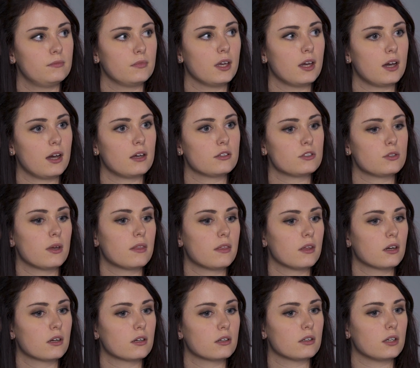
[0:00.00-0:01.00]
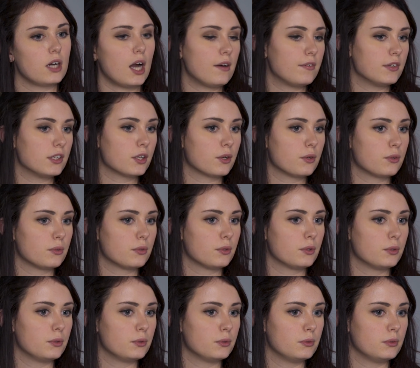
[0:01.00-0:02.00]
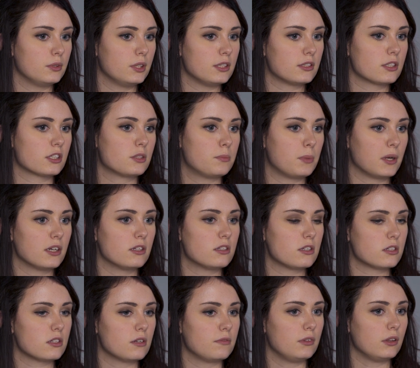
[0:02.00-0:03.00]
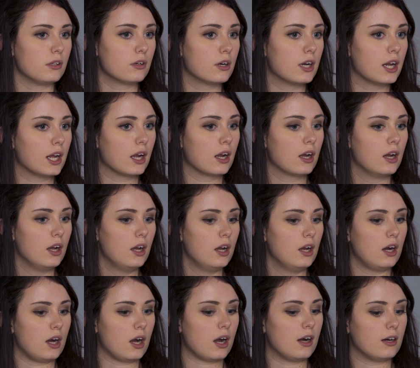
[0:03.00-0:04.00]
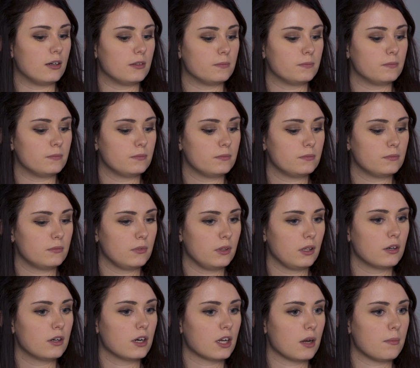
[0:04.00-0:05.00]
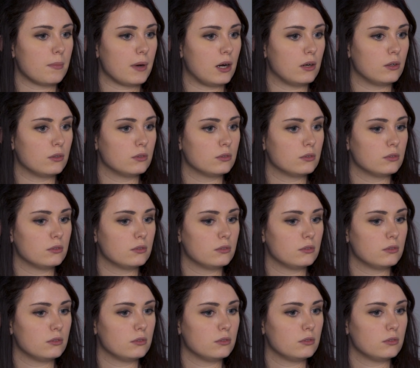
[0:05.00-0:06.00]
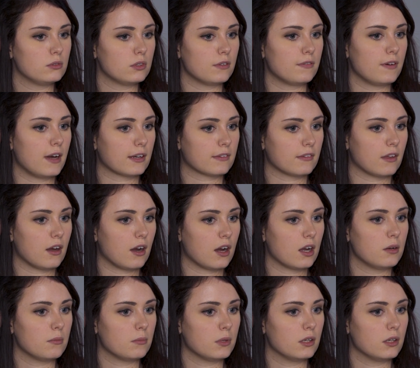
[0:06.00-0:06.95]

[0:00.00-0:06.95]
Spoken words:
Yeah, so I think having to go through these experiences of learning about the fact that I am